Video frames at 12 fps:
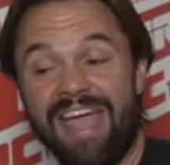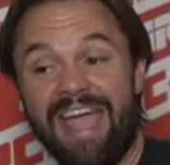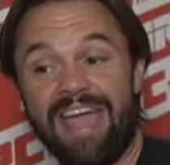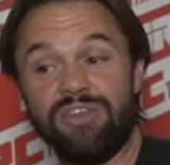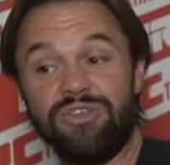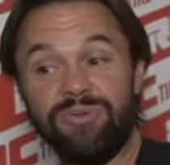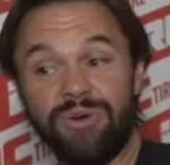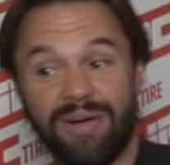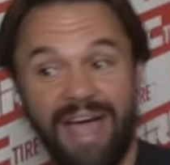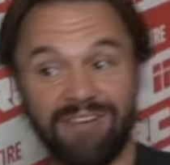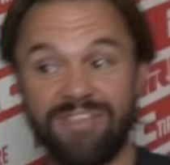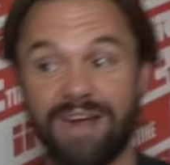and you don't
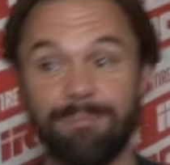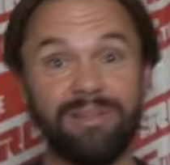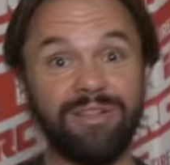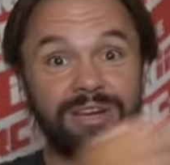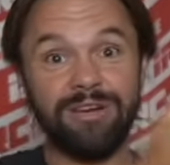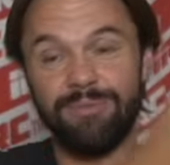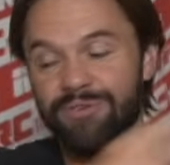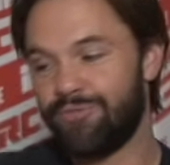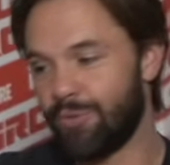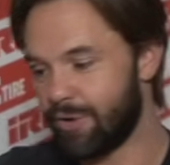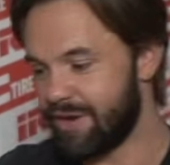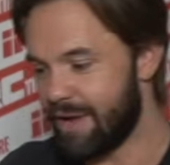have that ability to move
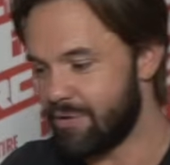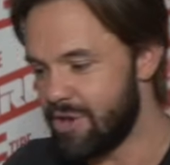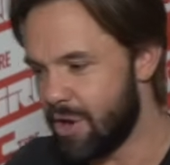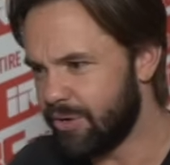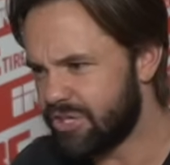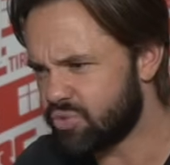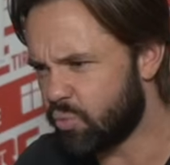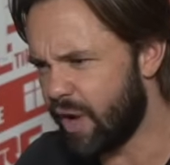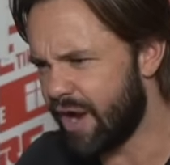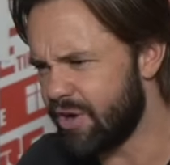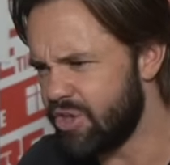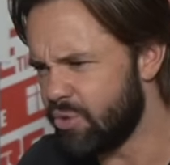forward. Now notice
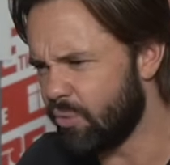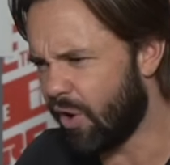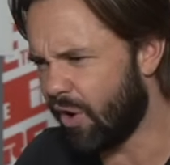where you